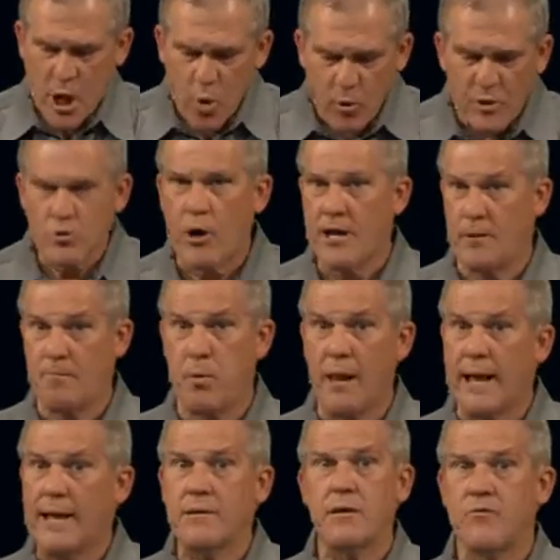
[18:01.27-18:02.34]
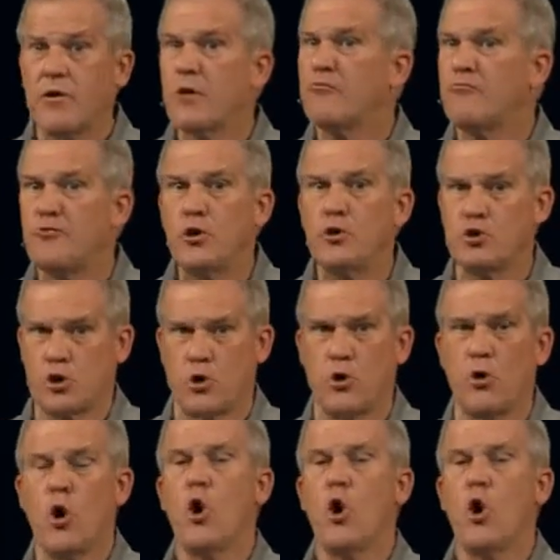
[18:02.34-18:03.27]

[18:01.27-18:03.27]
We try to plan their future